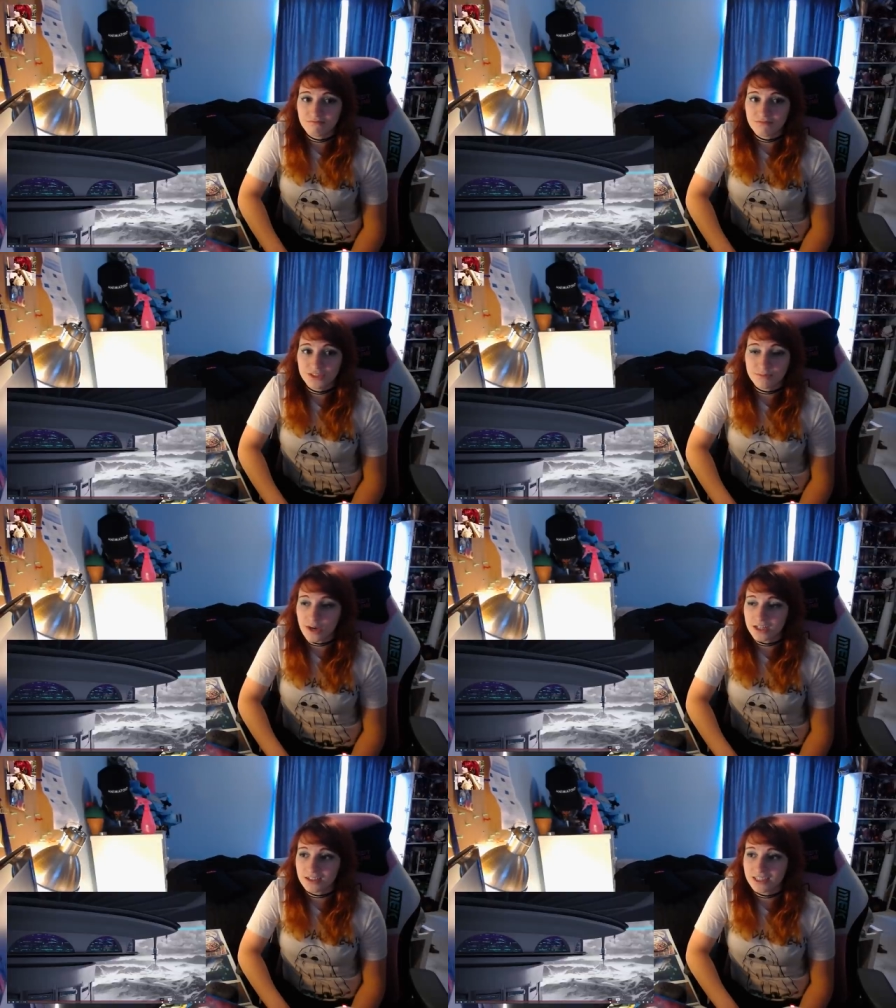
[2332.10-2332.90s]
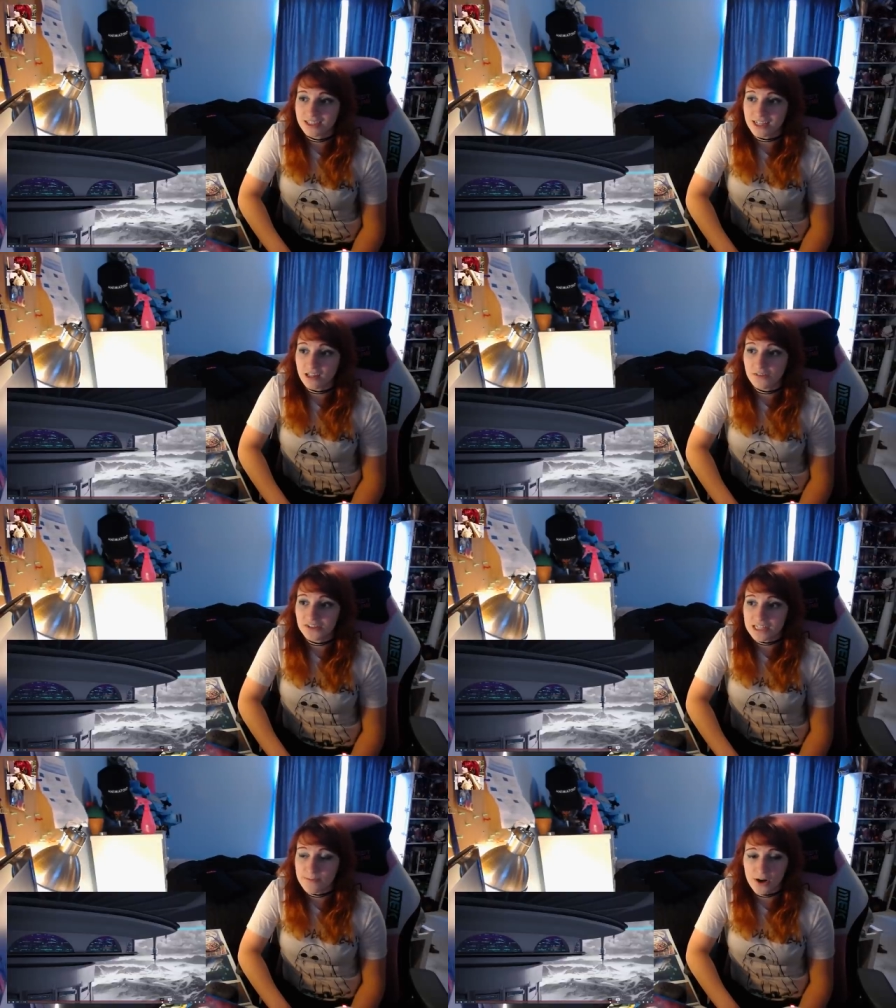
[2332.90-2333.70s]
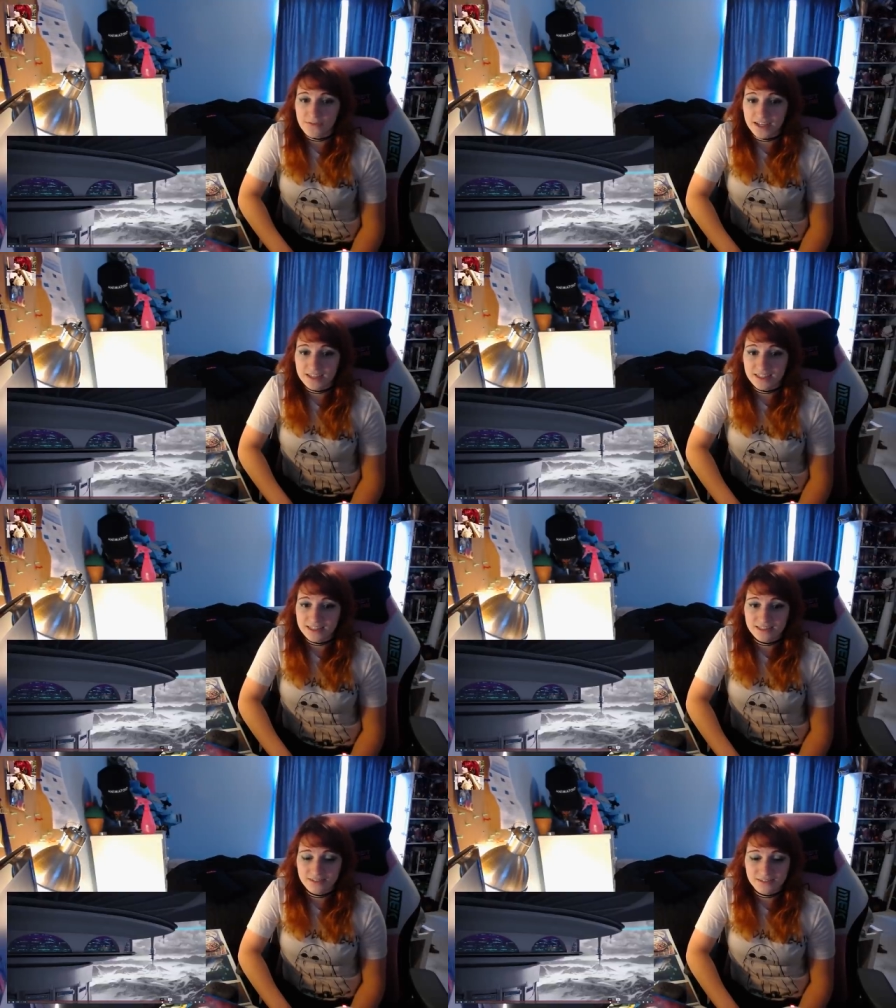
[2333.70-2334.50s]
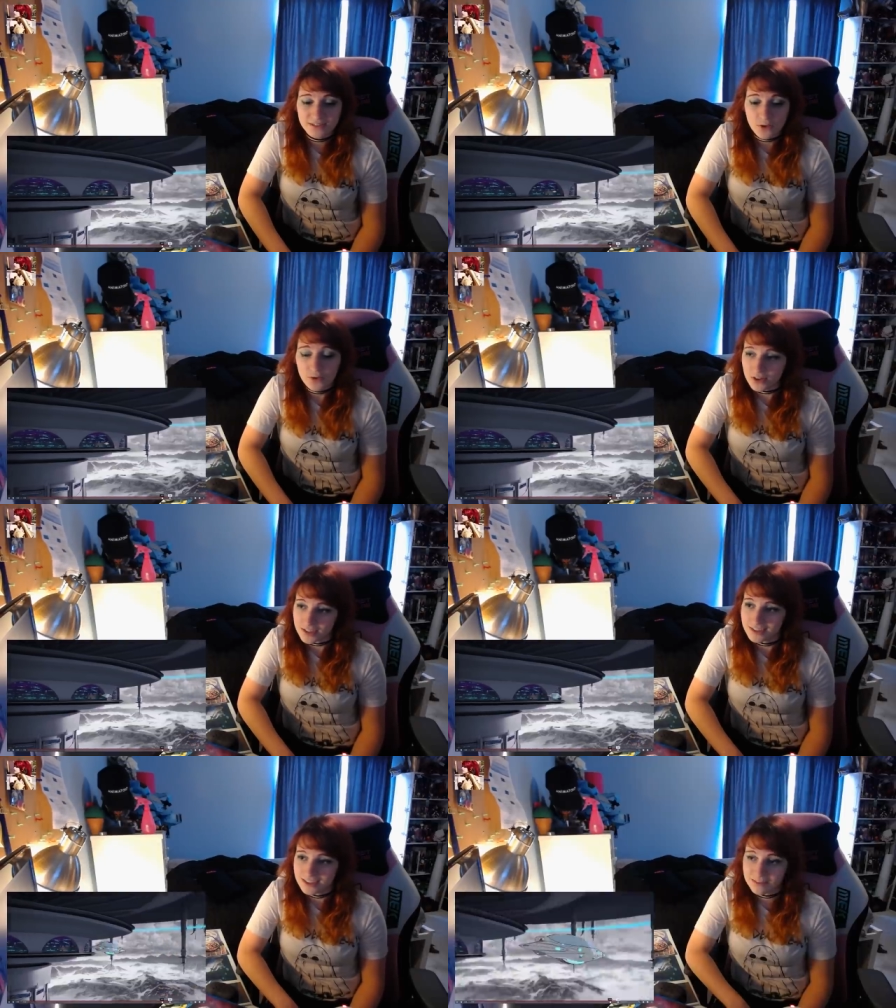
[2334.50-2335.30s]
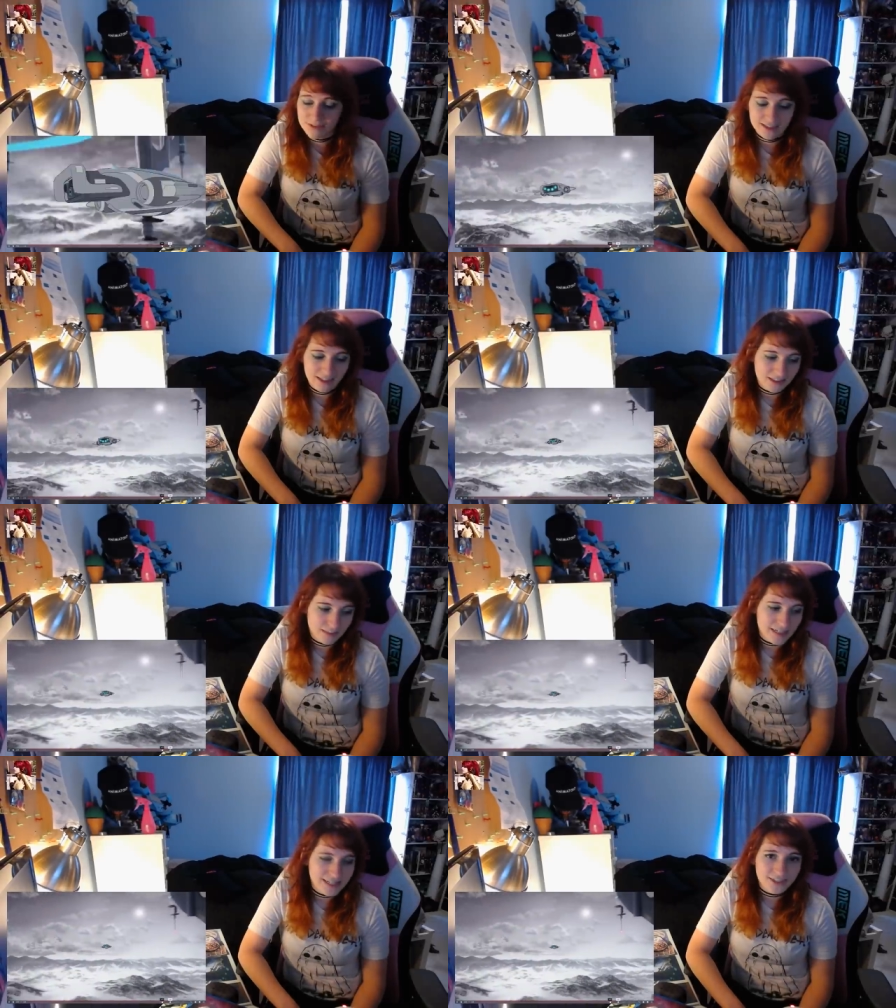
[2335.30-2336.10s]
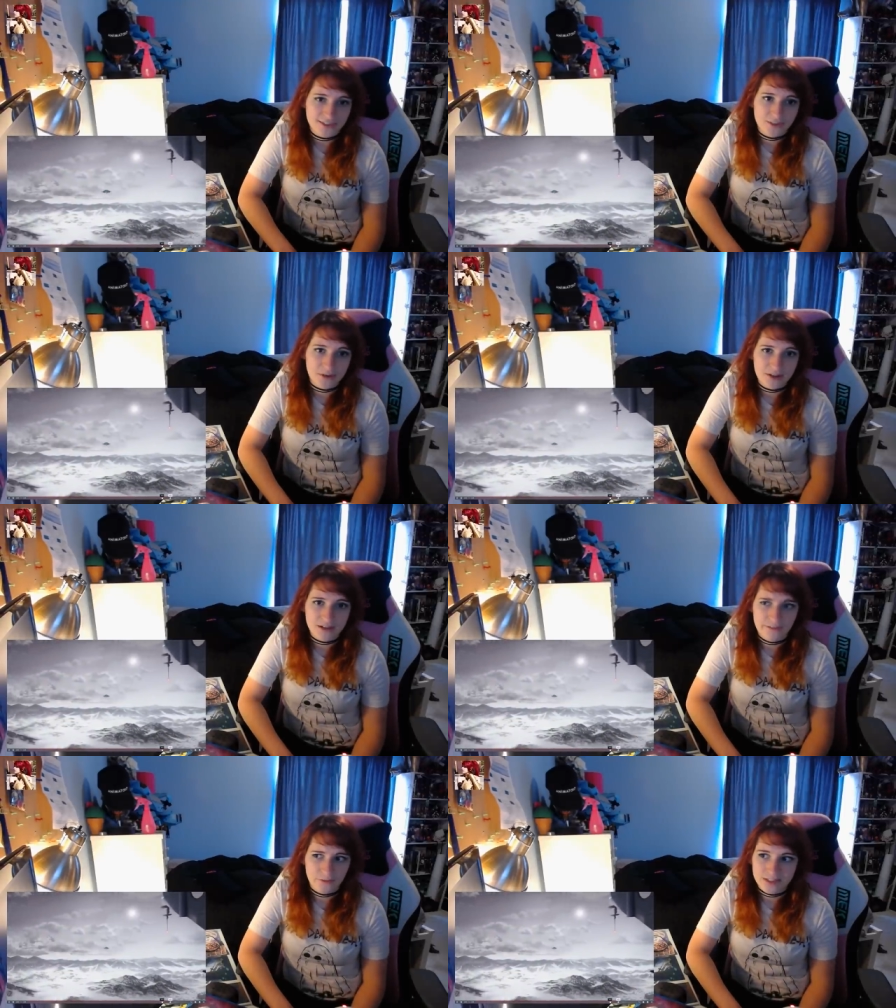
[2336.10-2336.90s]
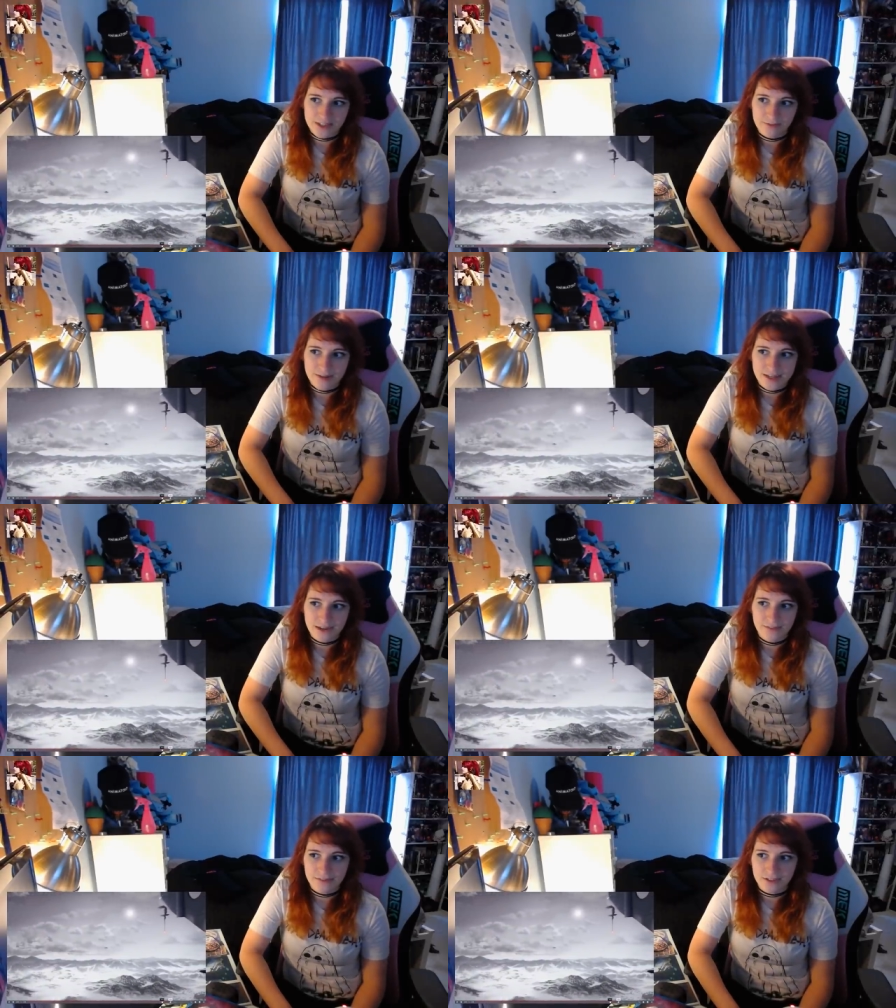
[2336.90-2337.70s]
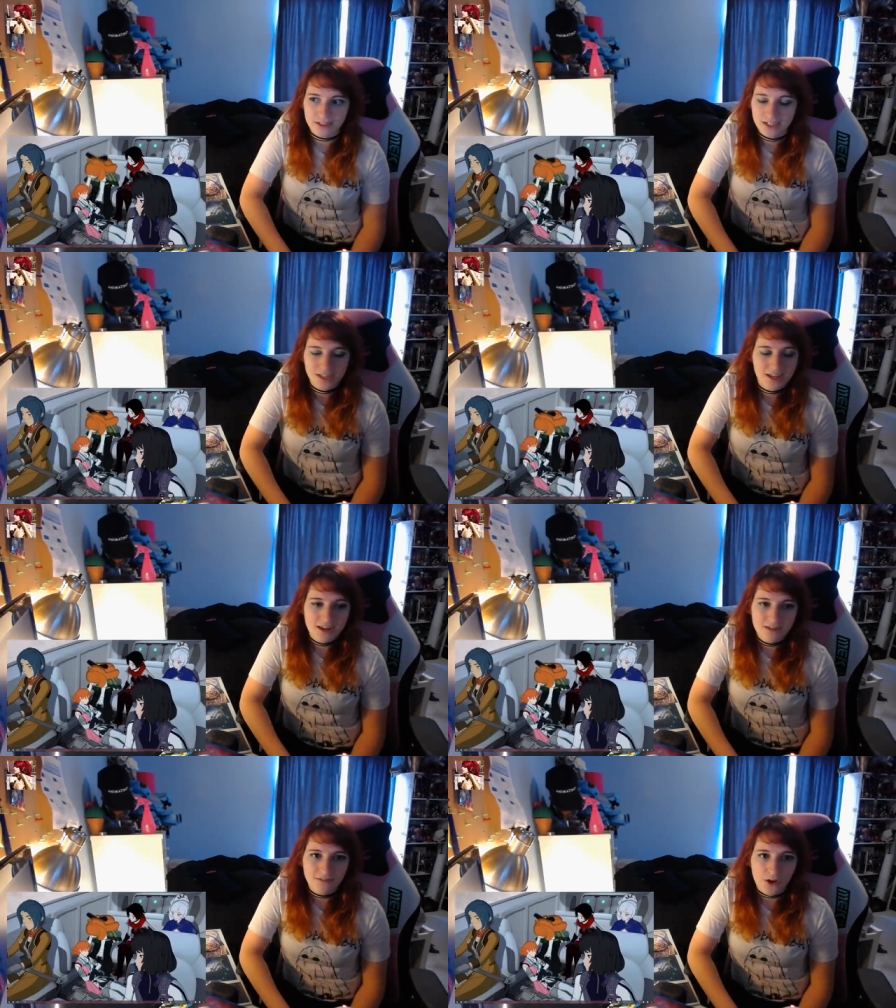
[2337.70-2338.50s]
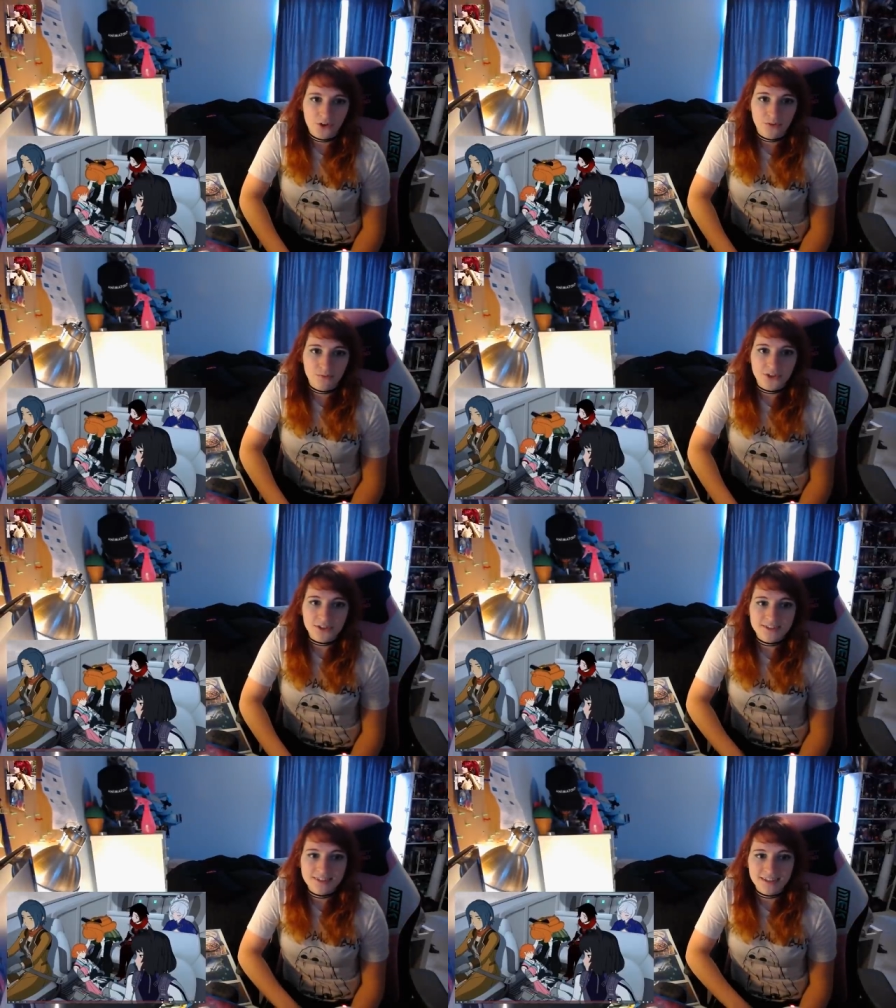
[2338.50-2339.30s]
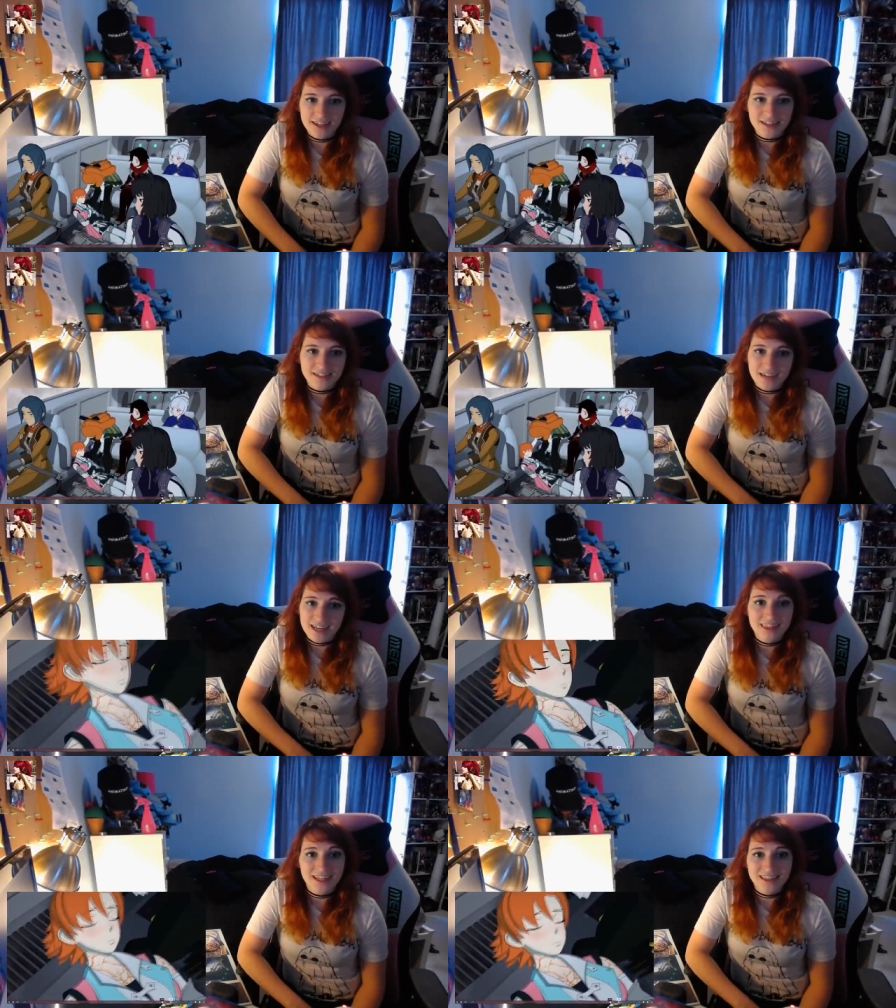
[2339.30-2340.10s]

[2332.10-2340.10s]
demonically because I love it. It's perfect. It's so good. Someone like there's been a tier list going around of everyone's like ranking favorite volume looks, and I think